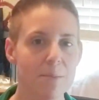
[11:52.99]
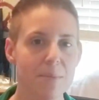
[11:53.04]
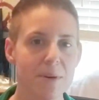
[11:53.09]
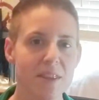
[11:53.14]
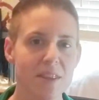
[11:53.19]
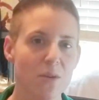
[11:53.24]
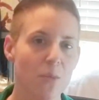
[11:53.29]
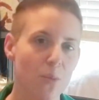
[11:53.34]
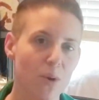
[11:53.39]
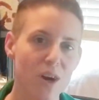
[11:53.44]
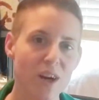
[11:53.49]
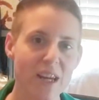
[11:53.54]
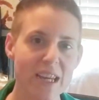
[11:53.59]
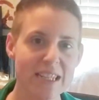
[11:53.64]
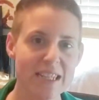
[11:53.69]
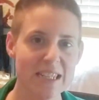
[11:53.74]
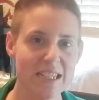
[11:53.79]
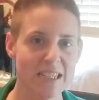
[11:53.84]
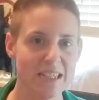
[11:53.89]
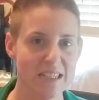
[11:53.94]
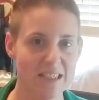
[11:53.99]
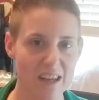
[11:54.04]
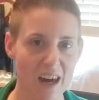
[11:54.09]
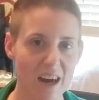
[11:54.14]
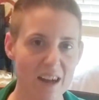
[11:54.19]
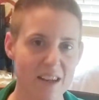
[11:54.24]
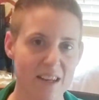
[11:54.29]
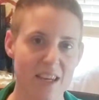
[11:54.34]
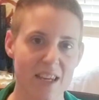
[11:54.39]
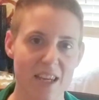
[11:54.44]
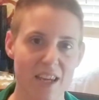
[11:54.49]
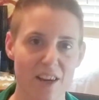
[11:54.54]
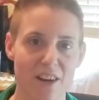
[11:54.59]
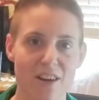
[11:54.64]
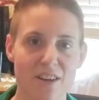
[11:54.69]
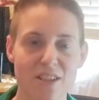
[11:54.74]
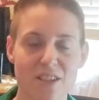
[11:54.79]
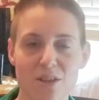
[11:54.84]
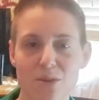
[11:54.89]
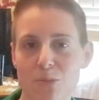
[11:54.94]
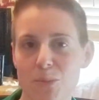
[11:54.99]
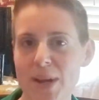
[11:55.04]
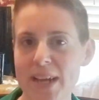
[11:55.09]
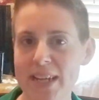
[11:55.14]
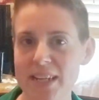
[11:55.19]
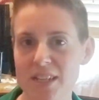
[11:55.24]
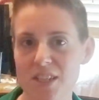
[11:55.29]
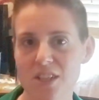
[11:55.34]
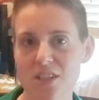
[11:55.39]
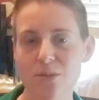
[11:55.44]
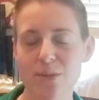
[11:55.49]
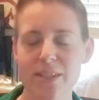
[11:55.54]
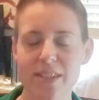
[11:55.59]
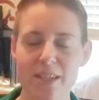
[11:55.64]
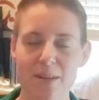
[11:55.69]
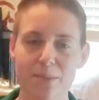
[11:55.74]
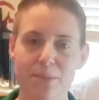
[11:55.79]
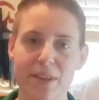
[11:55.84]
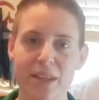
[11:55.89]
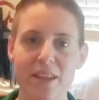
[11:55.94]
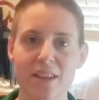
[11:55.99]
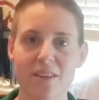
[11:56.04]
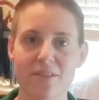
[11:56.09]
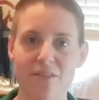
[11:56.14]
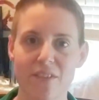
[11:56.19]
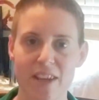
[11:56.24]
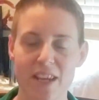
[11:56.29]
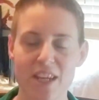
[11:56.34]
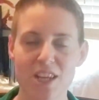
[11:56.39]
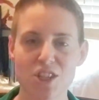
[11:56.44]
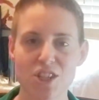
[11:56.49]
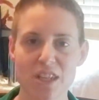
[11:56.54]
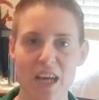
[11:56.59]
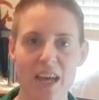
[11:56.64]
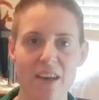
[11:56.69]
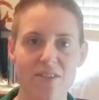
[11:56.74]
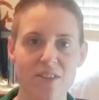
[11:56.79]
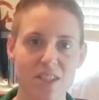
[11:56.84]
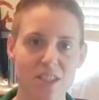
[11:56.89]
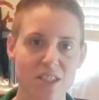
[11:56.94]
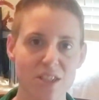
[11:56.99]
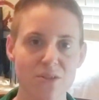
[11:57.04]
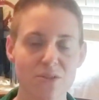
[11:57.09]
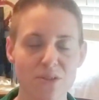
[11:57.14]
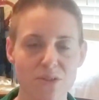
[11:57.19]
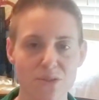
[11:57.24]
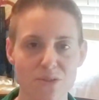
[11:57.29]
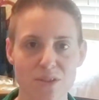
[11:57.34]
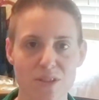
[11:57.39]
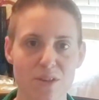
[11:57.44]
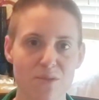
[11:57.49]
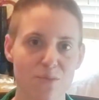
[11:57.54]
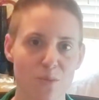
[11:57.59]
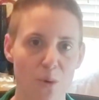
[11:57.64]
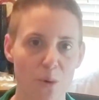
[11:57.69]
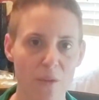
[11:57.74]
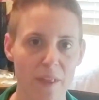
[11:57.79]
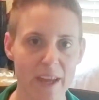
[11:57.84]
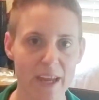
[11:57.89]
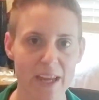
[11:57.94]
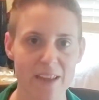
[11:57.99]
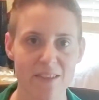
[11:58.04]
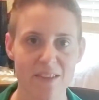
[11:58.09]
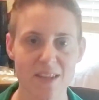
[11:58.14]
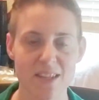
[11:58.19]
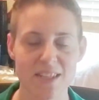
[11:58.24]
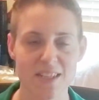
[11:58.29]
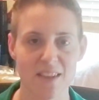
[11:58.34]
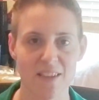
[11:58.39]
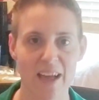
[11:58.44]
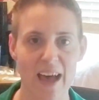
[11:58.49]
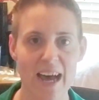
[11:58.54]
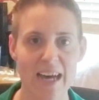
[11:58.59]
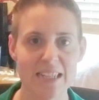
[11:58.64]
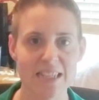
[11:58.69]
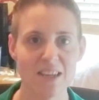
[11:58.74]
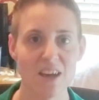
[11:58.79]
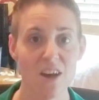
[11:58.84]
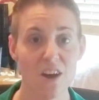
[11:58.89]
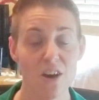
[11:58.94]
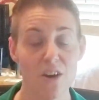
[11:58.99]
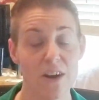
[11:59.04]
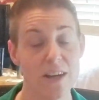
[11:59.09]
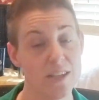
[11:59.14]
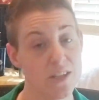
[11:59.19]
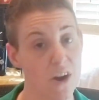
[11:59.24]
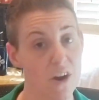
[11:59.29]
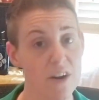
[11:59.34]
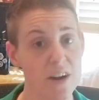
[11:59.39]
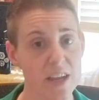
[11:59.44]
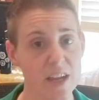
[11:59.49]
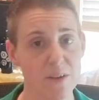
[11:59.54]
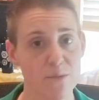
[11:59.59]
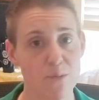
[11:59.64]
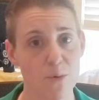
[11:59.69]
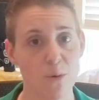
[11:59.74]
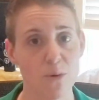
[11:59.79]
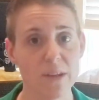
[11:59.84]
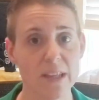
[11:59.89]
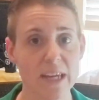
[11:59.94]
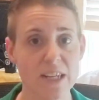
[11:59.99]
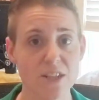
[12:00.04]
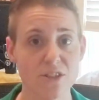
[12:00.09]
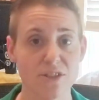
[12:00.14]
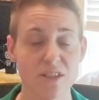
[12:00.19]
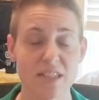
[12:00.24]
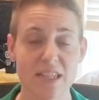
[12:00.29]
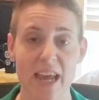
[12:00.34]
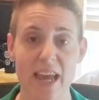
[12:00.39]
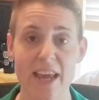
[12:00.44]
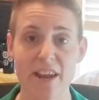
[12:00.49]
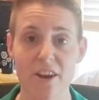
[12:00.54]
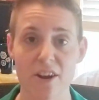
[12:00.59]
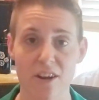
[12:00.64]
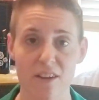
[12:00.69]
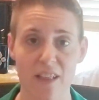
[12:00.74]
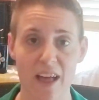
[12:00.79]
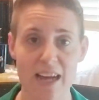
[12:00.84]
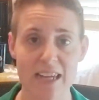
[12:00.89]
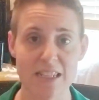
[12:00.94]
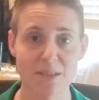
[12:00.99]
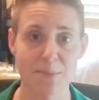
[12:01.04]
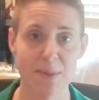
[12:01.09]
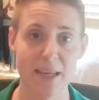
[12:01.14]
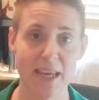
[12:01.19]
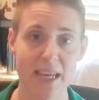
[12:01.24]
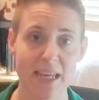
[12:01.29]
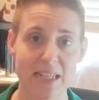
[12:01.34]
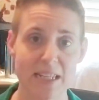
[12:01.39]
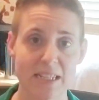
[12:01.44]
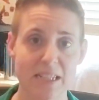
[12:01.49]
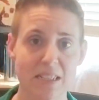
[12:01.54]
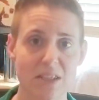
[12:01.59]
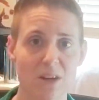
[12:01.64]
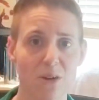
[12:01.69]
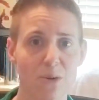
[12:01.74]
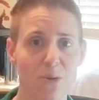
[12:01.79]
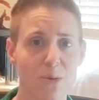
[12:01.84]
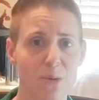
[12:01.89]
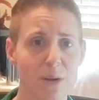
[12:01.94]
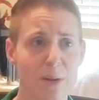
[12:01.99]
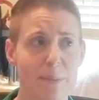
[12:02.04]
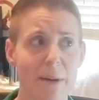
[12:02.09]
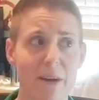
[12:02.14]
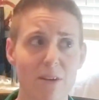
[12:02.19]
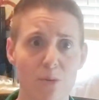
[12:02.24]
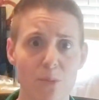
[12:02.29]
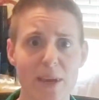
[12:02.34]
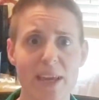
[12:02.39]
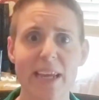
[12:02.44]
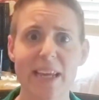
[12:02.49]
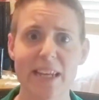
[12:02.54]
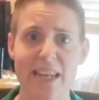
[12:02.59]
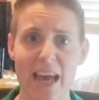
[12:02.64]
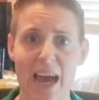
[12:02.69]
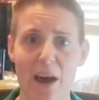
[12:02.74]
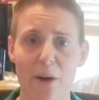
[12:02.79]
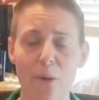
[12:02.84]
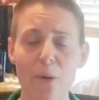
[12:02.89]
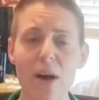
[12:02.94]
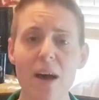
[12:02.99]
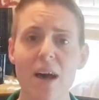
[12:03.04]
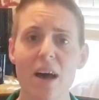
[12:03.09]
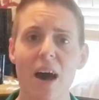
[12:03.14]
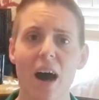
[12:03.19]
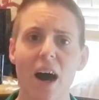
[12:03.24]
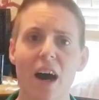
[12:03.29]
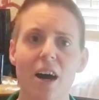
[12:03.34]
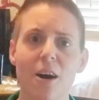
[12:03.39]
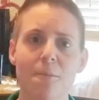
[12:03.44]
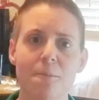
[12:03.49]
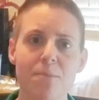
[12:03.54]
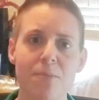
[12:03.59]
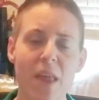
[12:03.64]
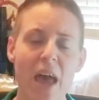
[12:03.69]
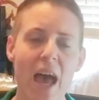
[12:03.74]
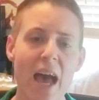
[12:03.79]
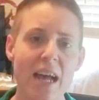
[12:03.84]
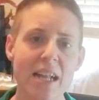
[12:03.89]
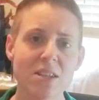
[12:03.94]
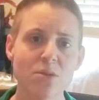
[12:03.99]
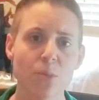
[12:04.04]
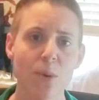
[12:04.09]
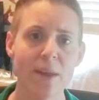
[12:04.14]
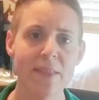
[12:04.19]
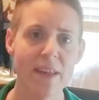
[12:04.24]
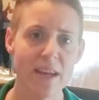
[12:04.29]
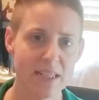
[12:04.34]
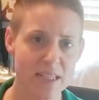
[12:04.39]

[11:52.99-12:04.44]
But the work isn't done here. So week 2 is completely finished. I have a student who's enrolling in this class, or has already enrolled, I should say, and our class begins, in about a week now. And when